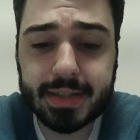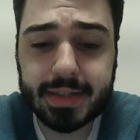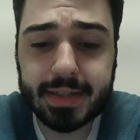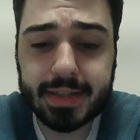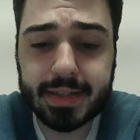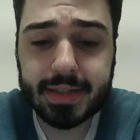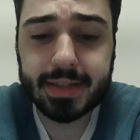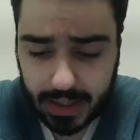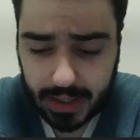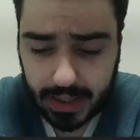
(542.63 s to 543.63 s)

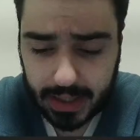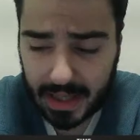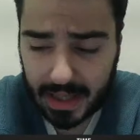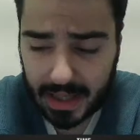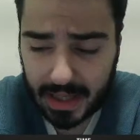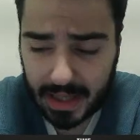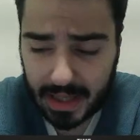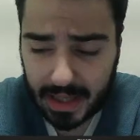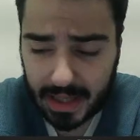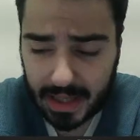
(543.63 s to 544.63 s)
goals in the first period.
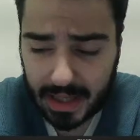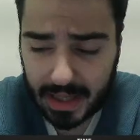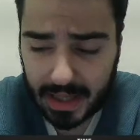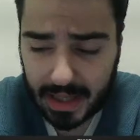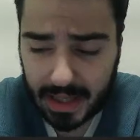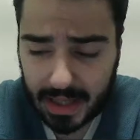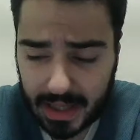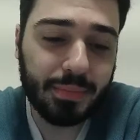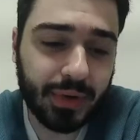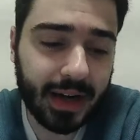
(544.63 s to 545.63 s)

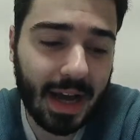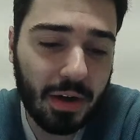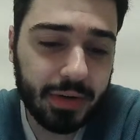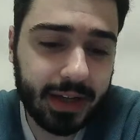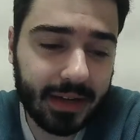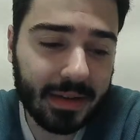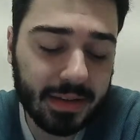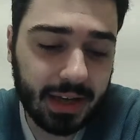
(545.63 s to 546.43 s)
That Brett Howden